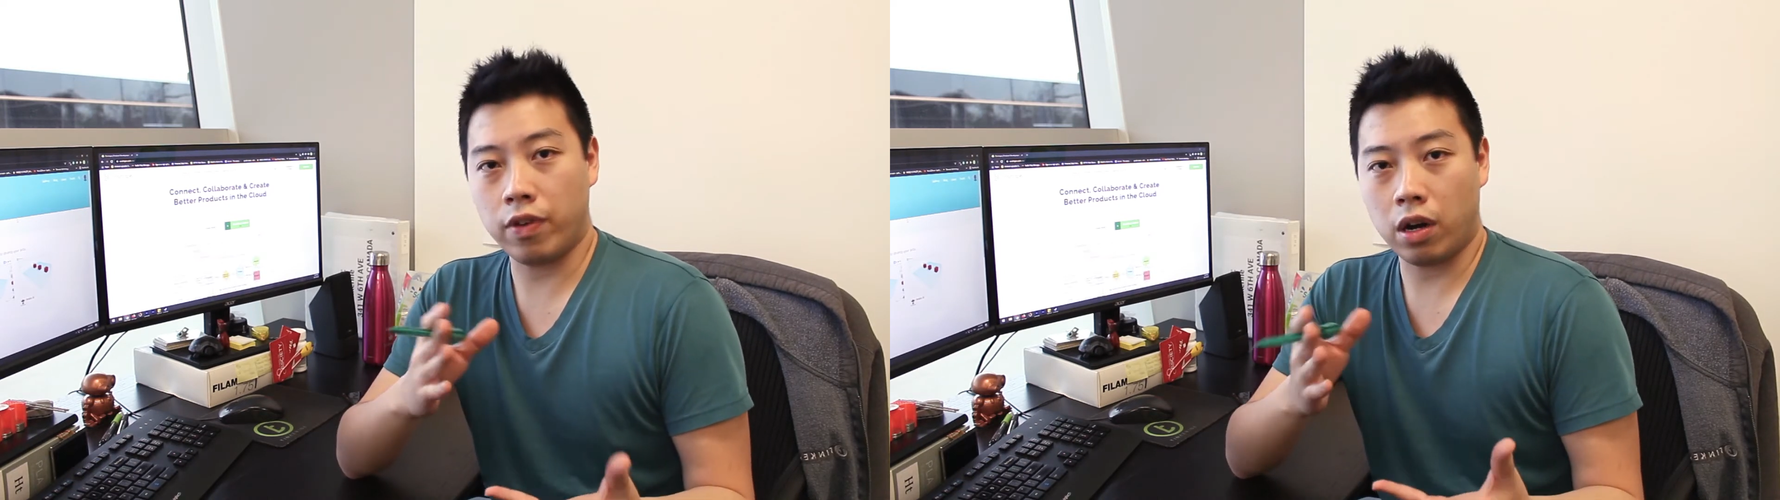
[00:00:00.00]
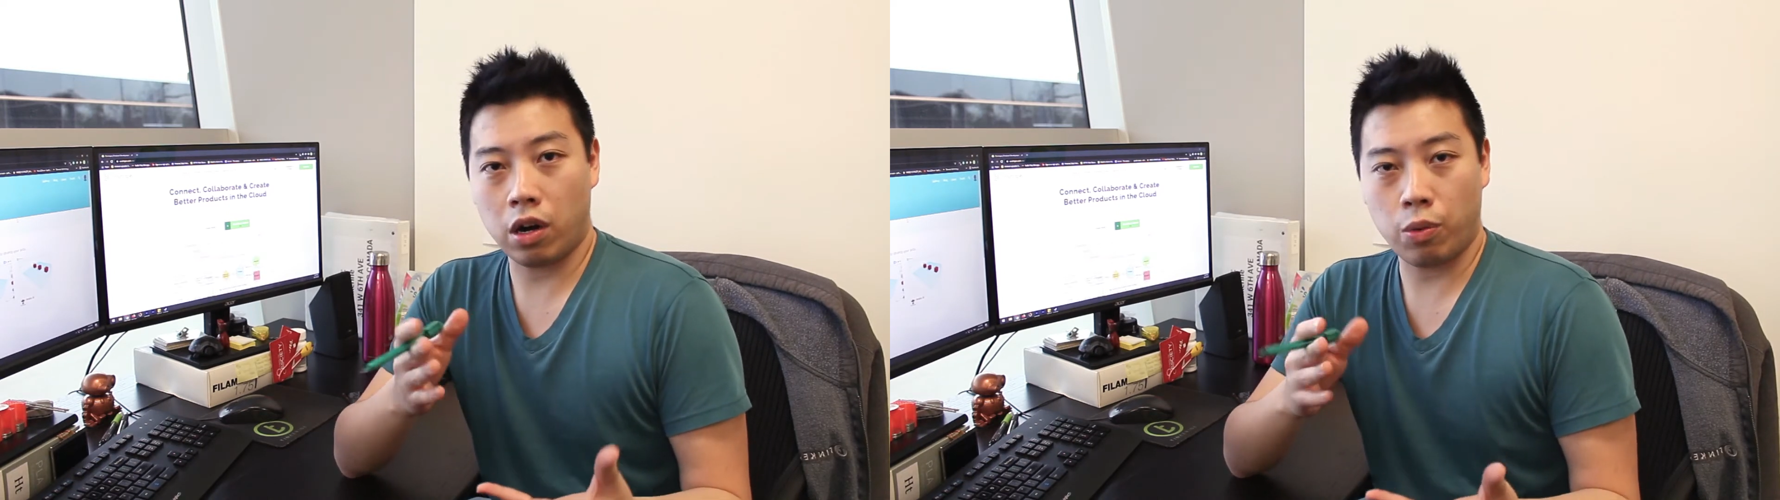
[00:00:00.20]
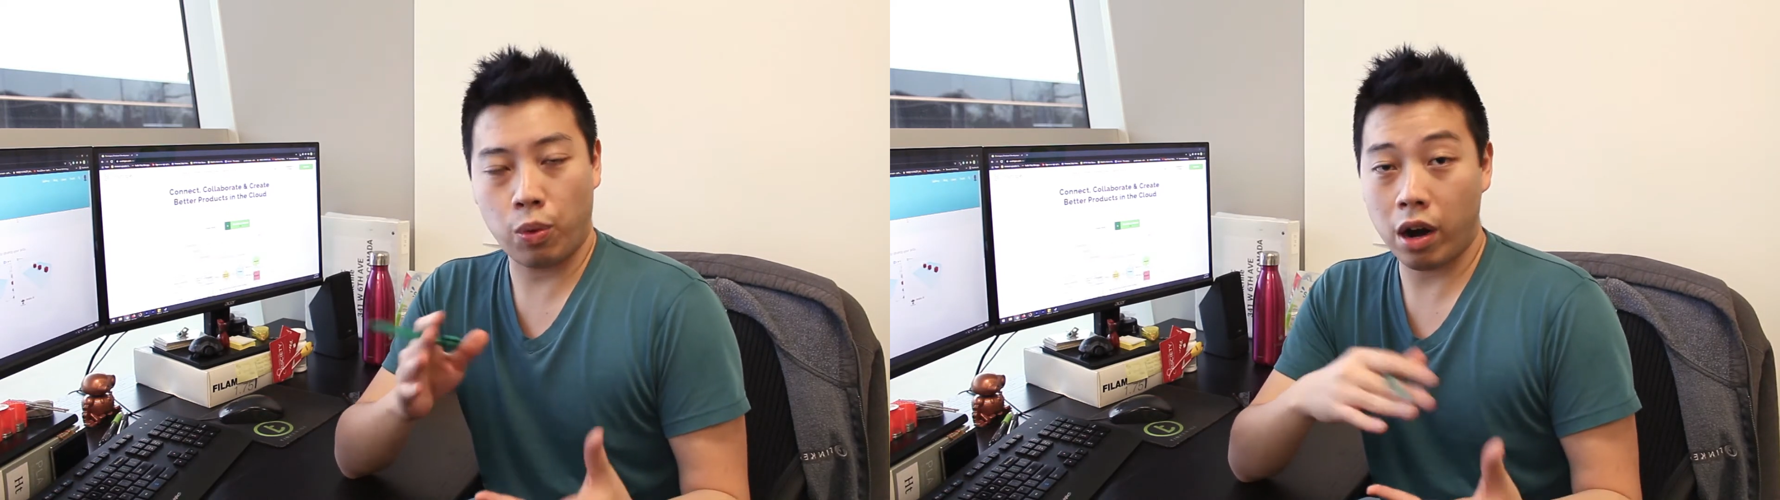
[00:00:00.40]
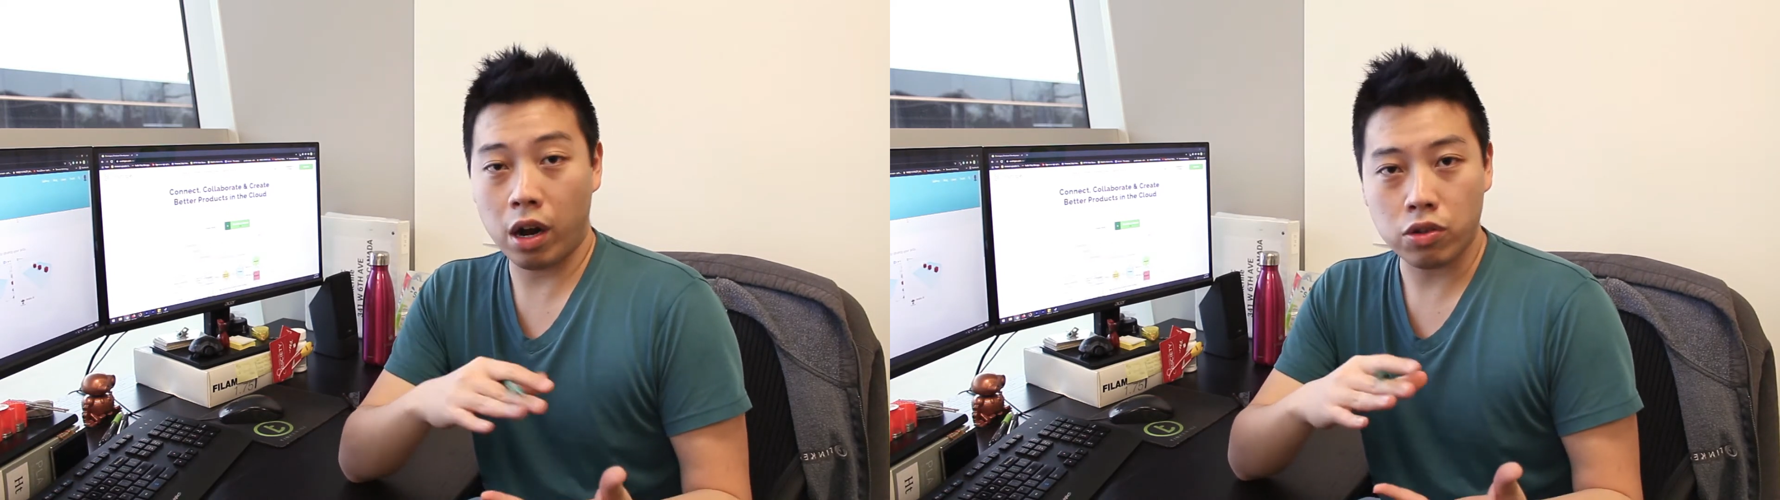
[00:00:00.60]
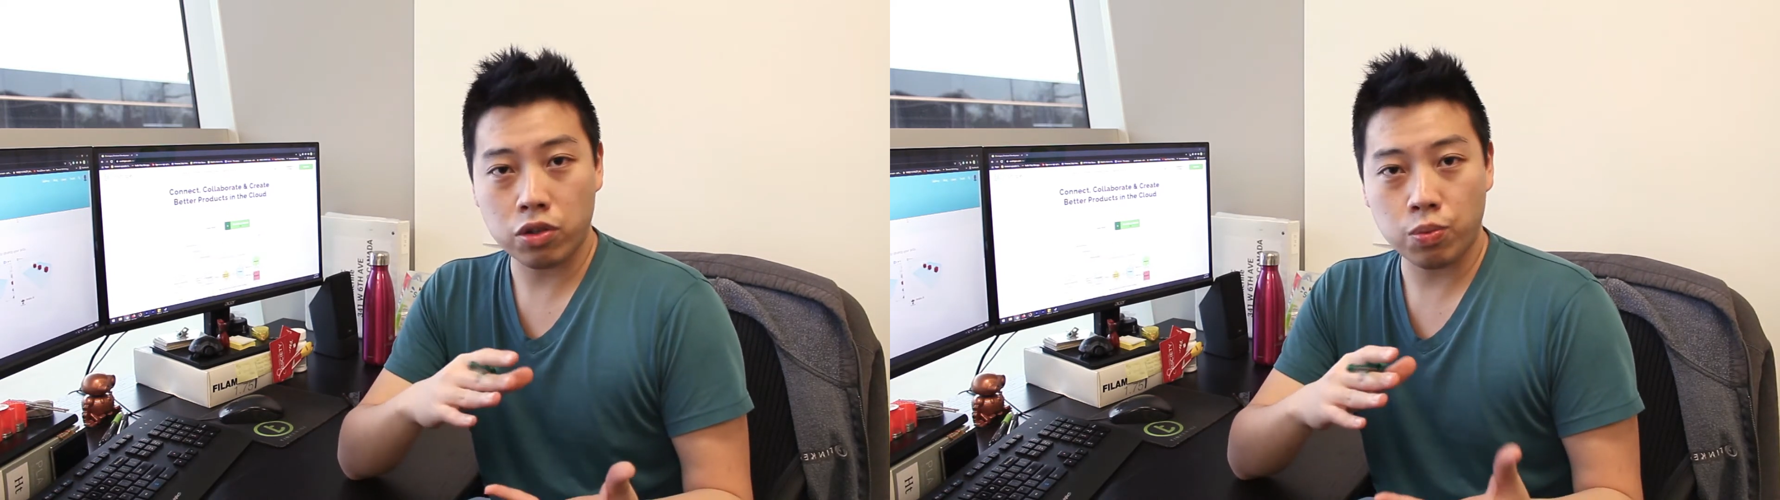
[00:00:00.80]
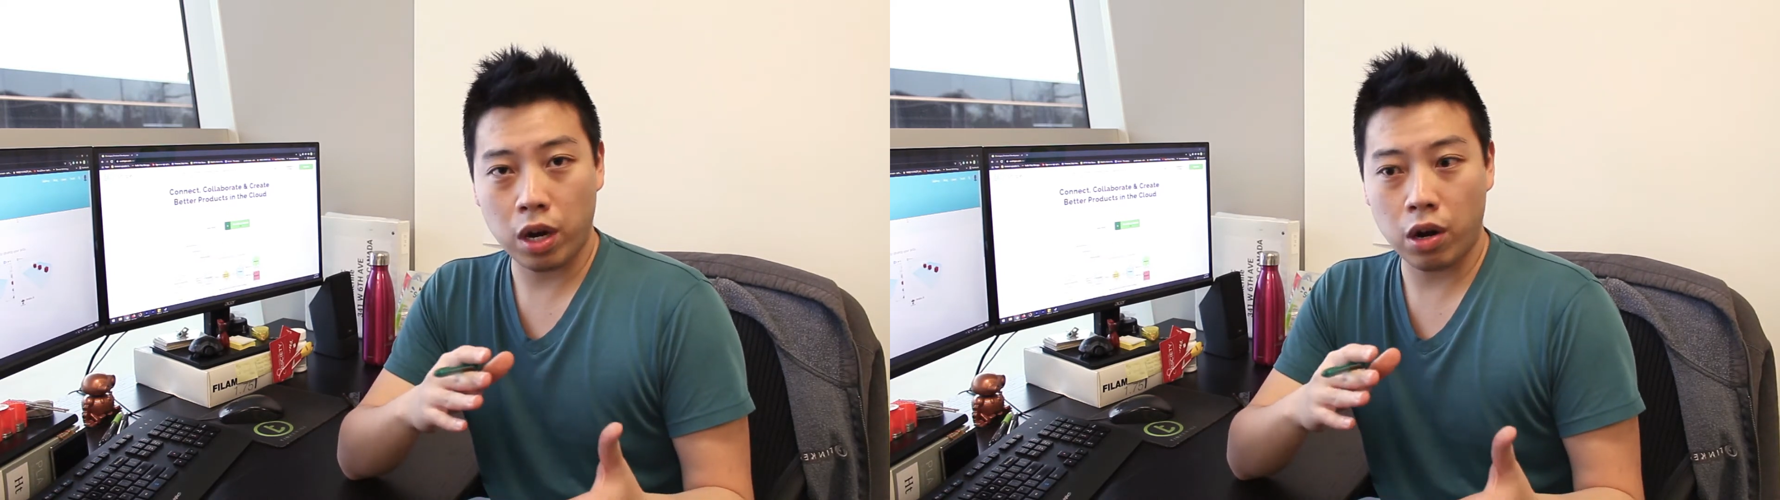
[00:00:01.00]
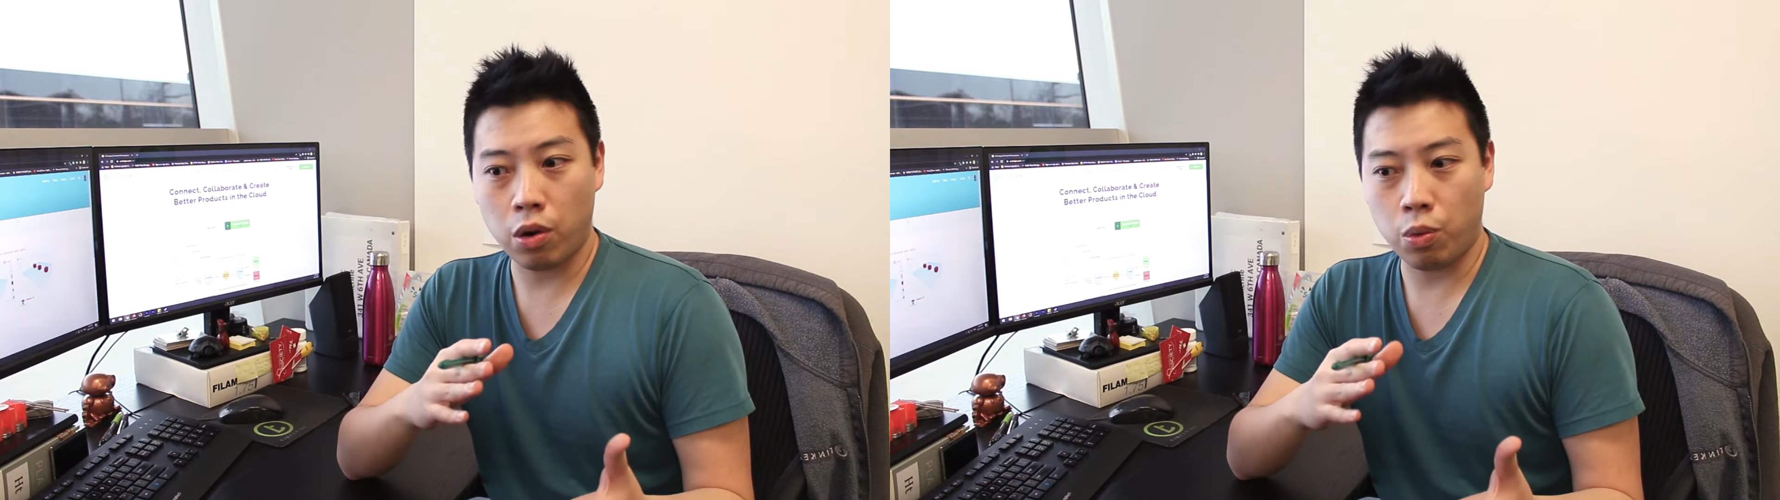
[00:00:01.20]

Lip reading: our warehouse where